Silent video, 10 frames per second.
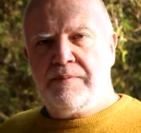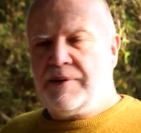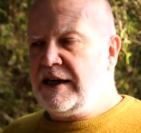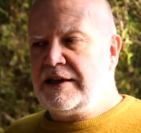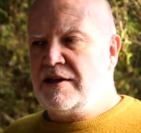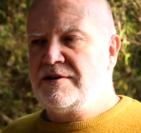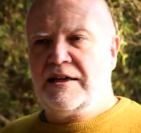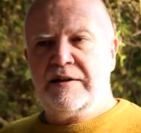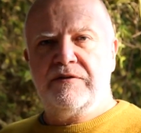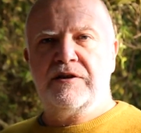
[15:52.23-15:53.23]
but he doesn't
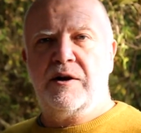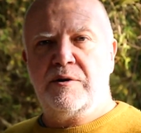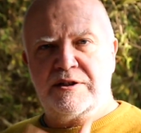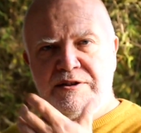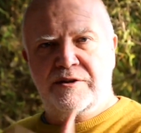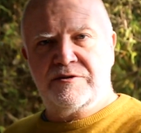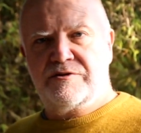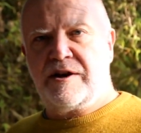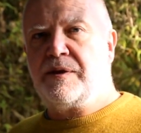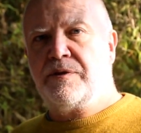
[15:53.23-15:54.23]
even know his own
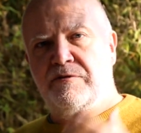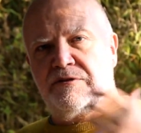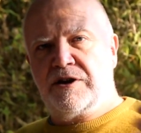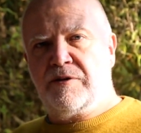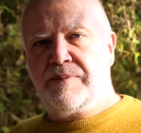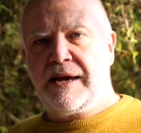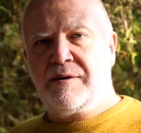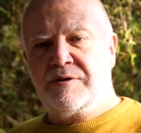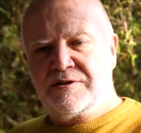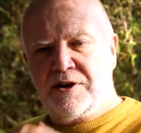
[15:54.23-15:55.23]
strength or his own
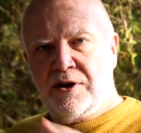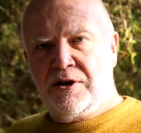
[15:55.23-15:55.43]
powers.